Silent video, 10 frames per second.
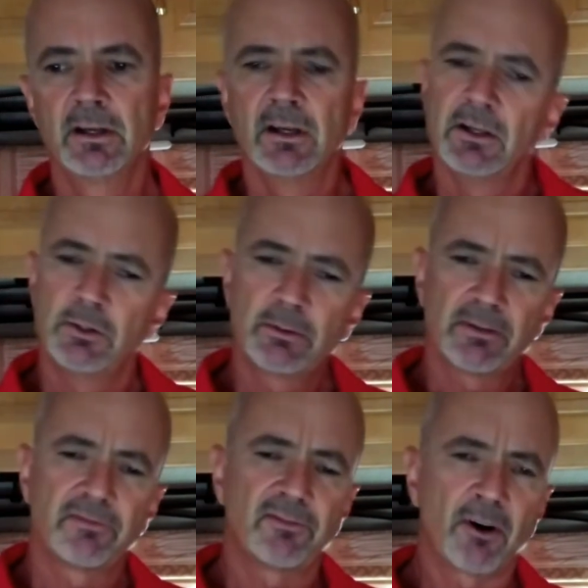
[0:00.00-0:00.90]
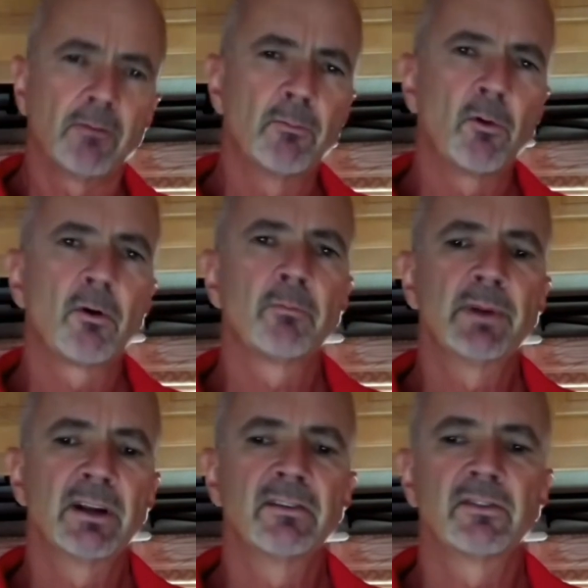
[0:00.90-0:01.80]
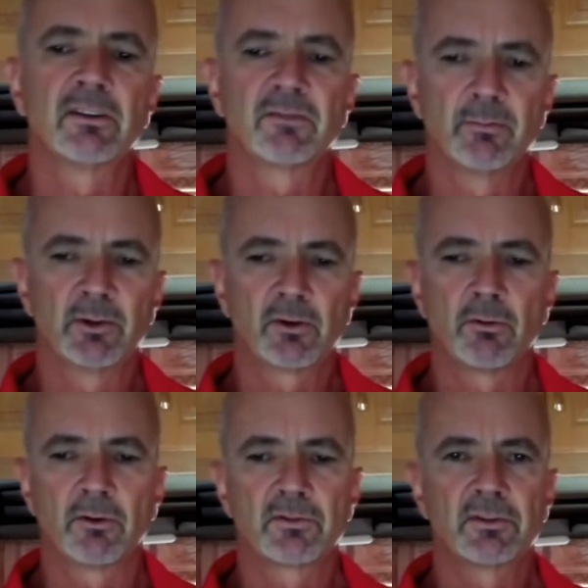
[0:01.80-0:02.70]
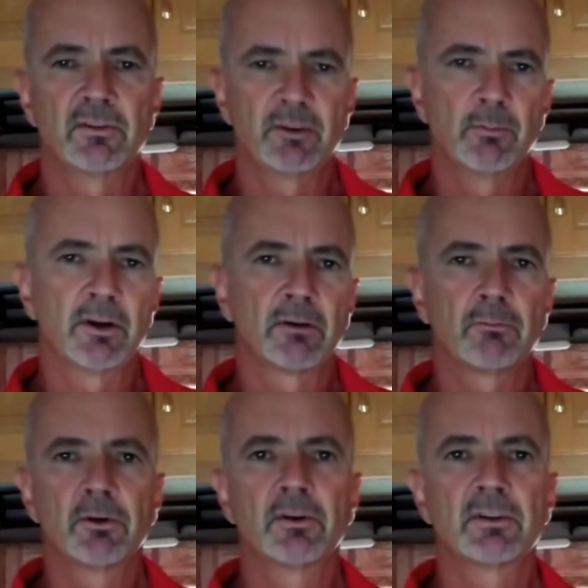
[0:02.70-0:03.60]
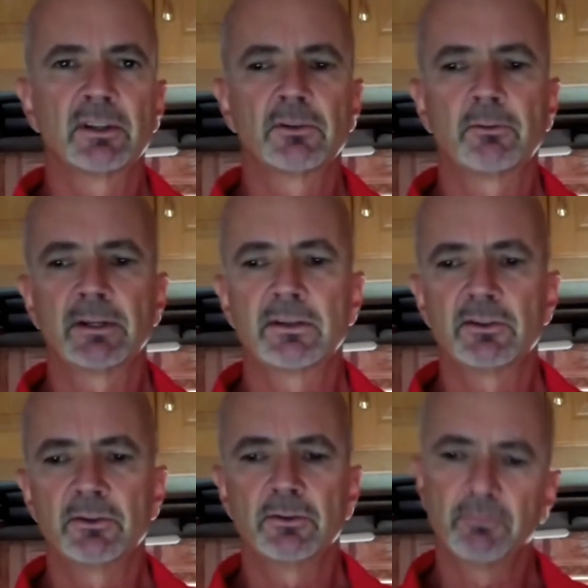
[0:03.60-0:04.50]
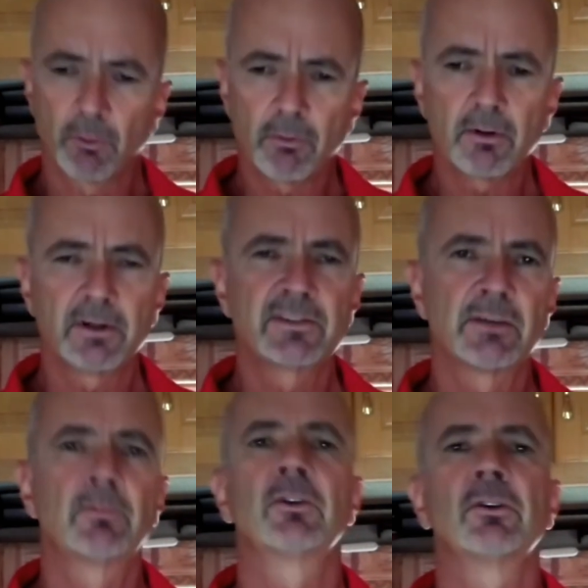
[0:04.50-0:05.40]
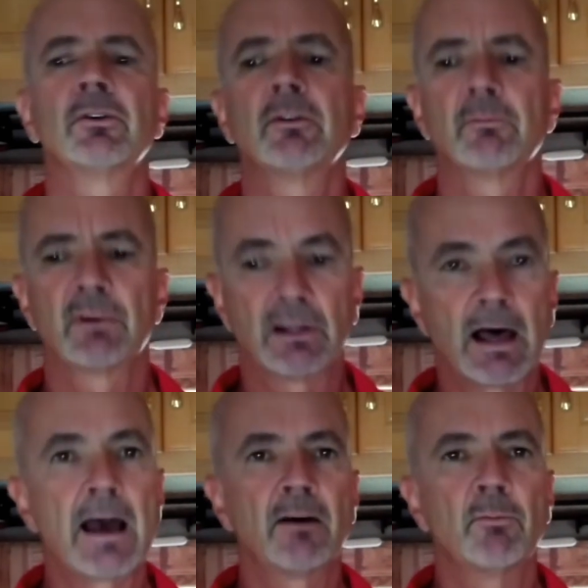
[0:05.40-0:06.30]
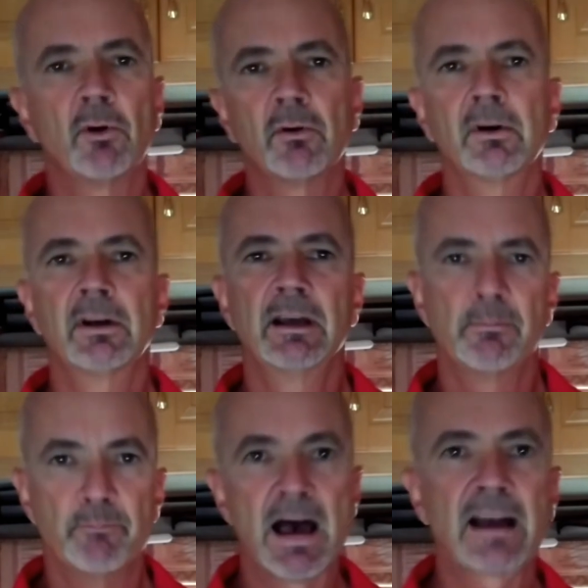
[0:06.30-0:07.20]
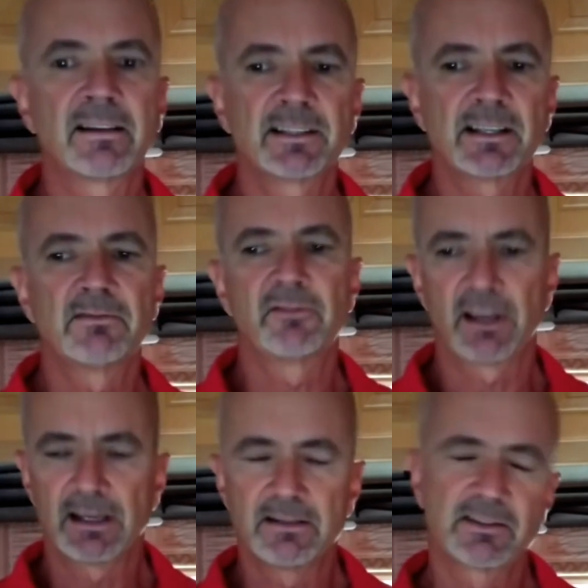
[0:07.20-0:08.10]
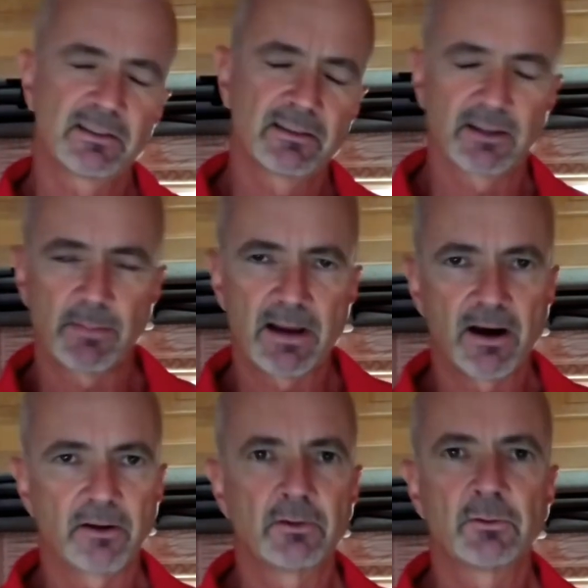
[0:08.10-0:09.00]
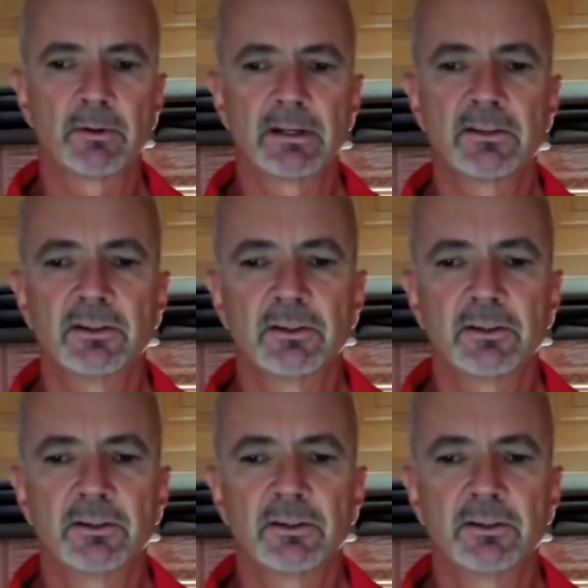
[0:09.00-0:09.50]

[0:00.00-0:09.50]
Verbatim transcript: You'll get far more benefit from the course if you bring a Ruger 10/22 or a similar reliable magazine-fed semi-auto 22.